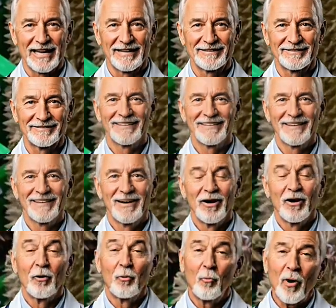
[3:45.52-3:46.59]
them up,
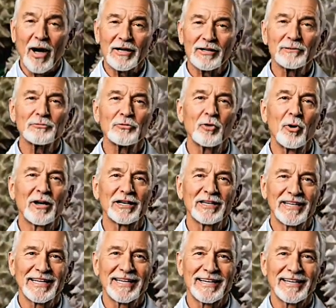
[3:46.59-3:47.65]
stand
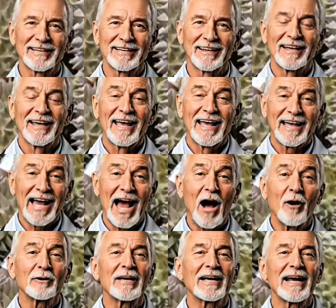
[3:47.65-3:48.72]
tall and clasp your
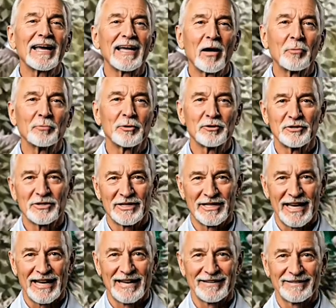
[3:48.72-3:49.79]
hands behind your
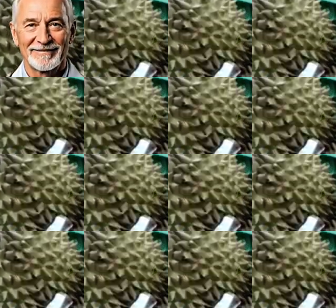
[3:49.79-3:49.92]
back.